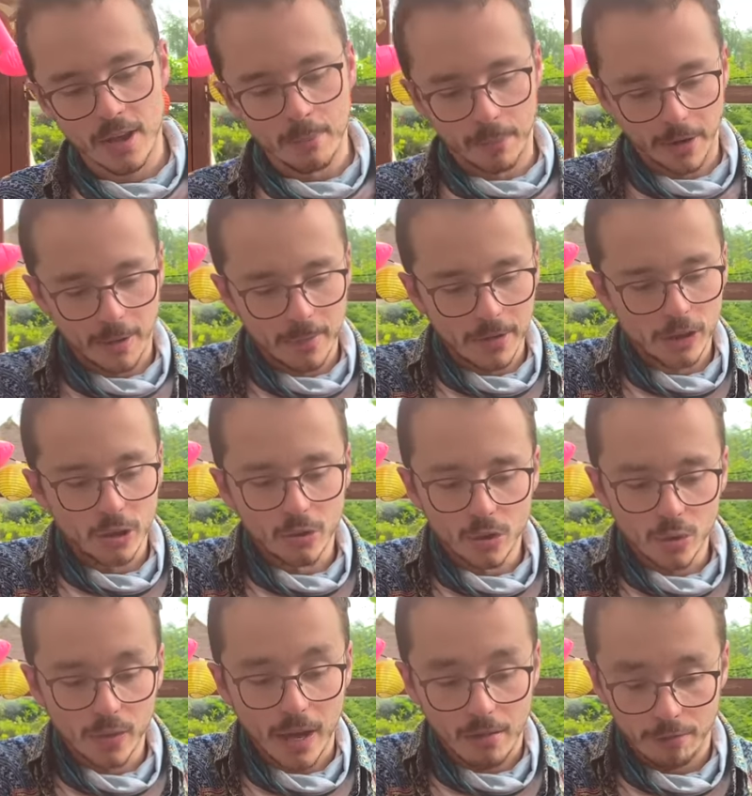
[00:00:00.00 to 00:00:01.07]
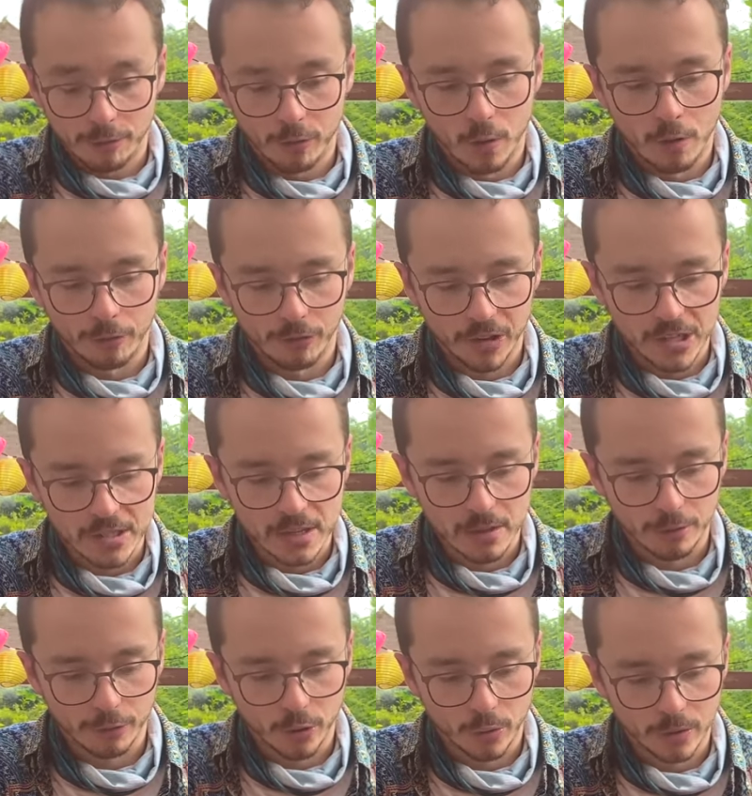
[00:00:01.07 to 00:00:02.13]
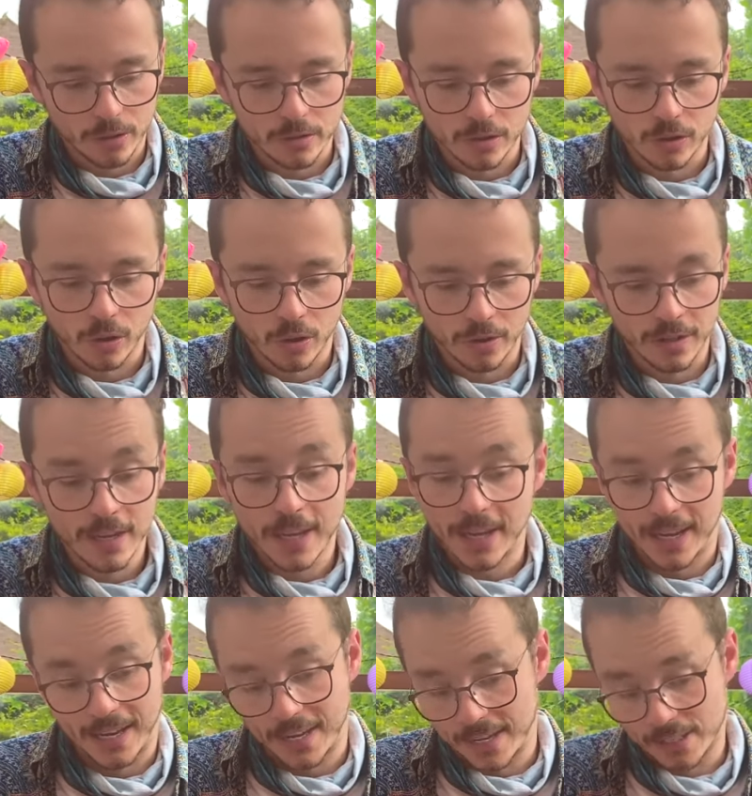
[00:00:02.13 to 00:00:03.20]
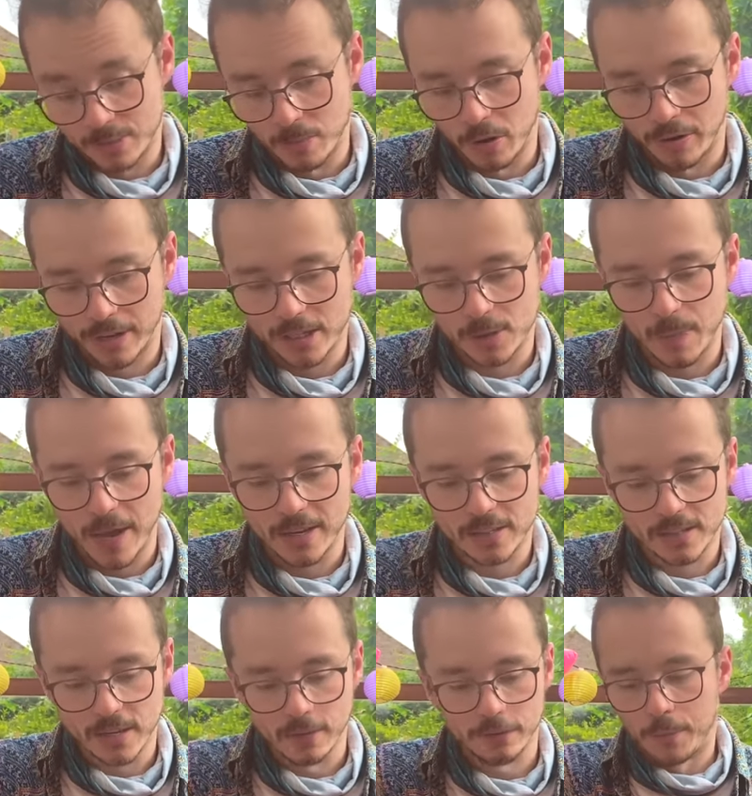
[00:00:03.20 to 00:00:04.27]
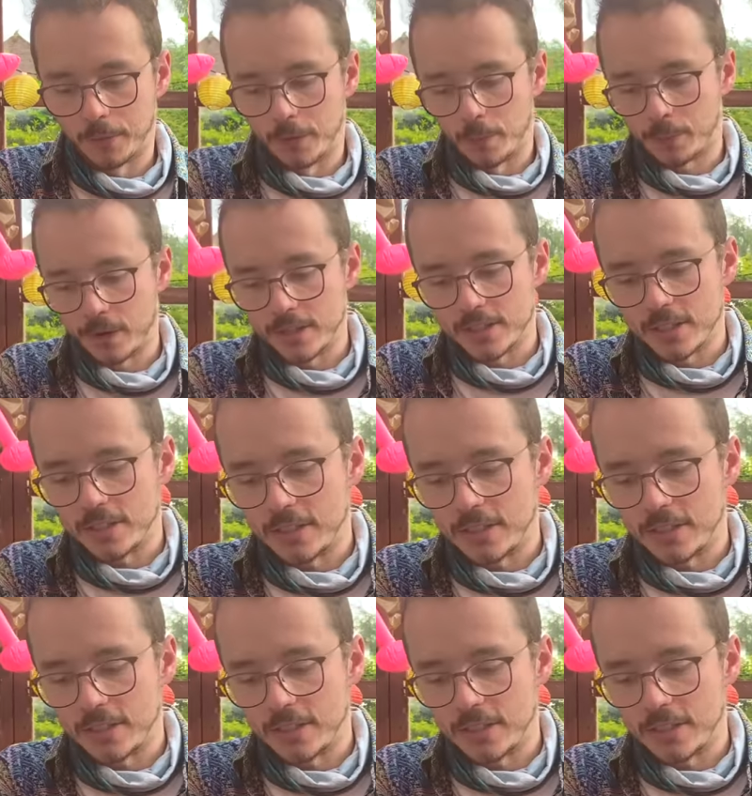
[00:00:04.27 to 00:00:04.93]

but I mean you do get four figures in the Forward Unto Dawn, it is more expensive, but the printed